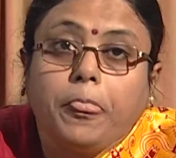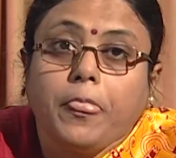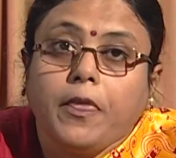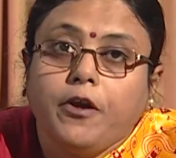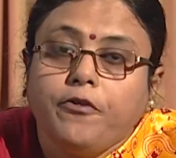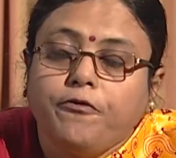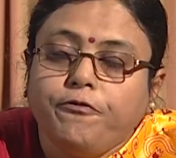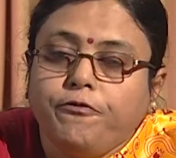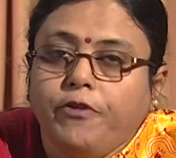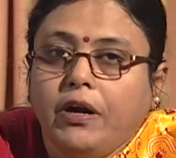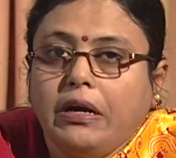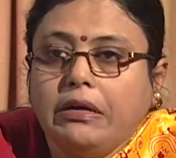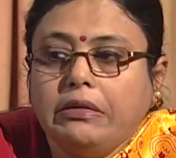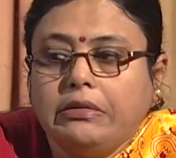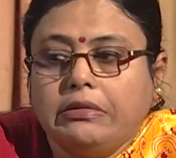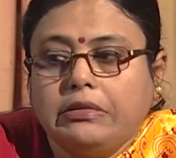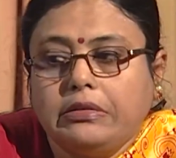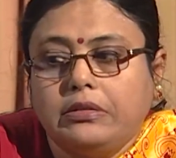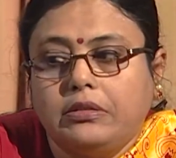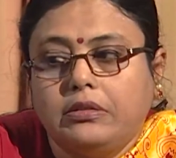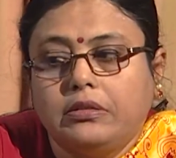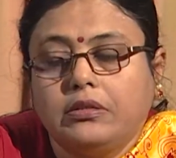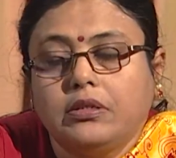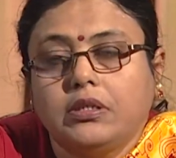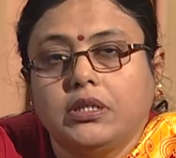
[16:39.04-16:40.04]

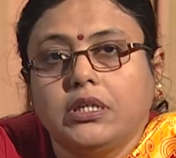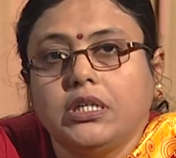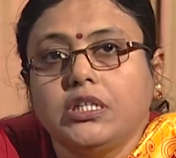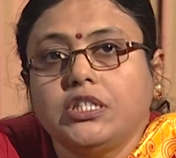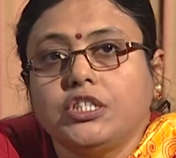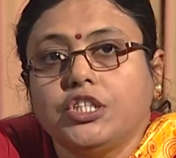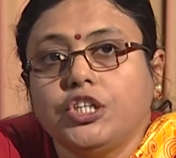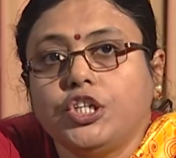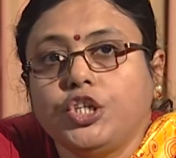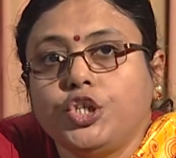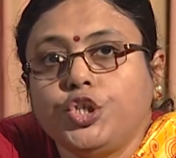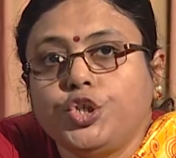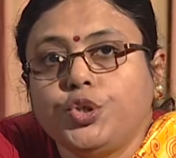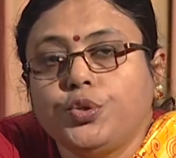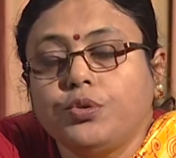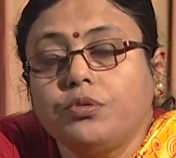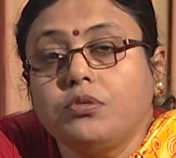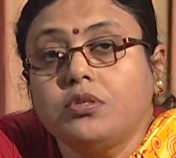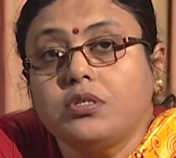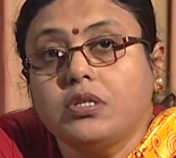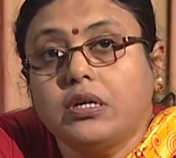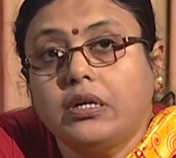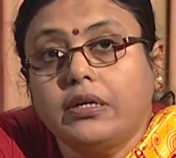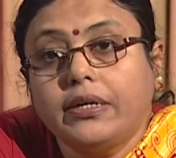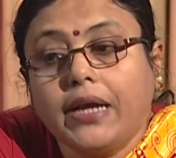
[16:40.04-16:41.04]
Further, it
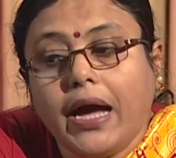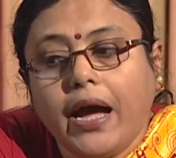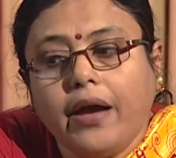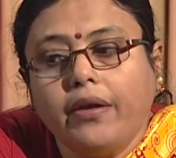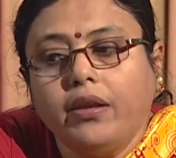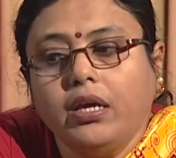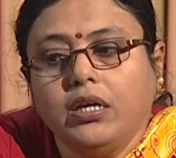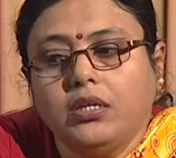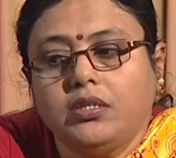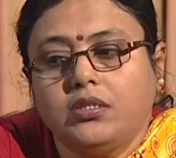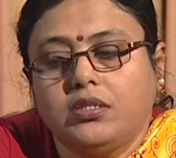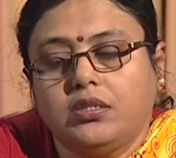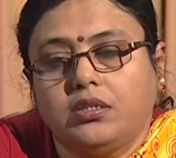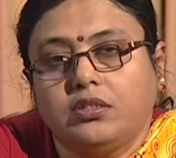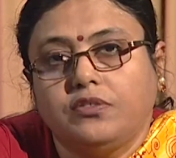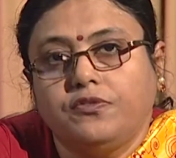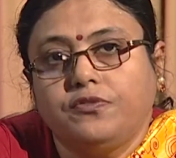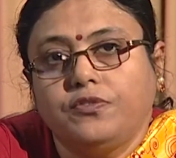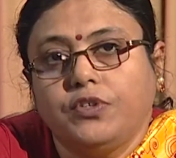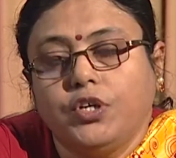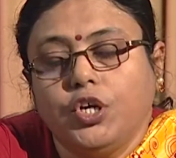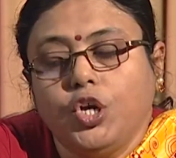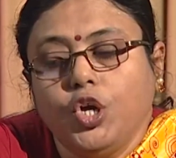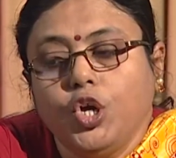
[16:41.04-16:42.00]
issues directive